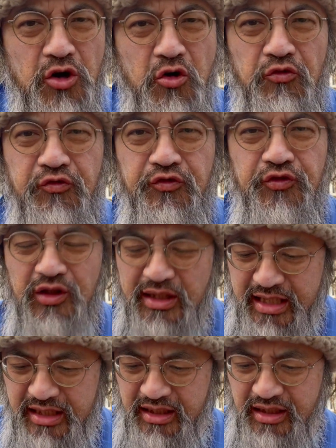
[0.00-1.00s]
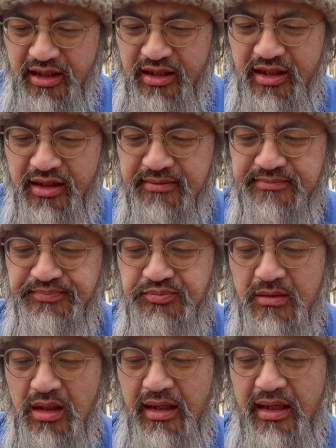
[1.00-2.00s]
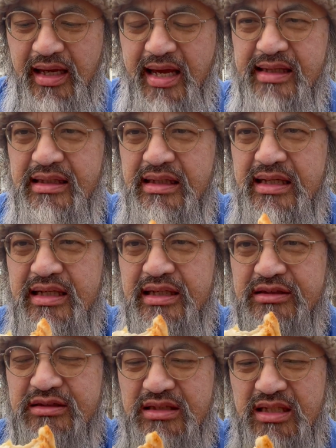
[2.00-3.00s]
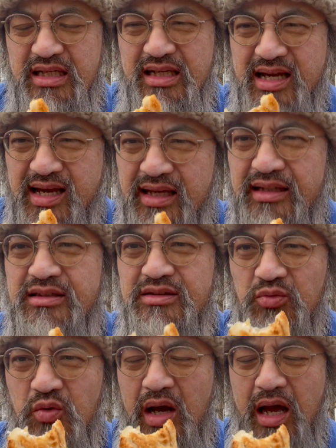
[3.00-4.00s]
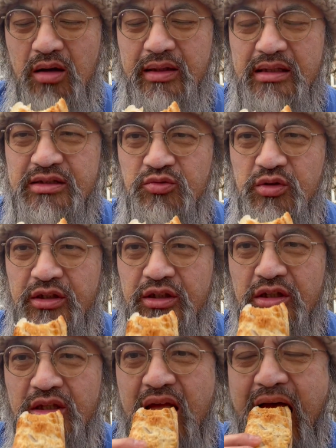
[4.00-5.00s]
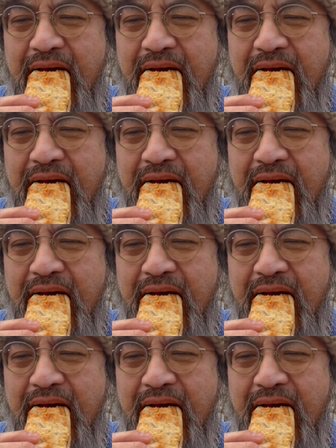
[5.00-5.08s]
flaky, and it is nice. Wow, that is really good.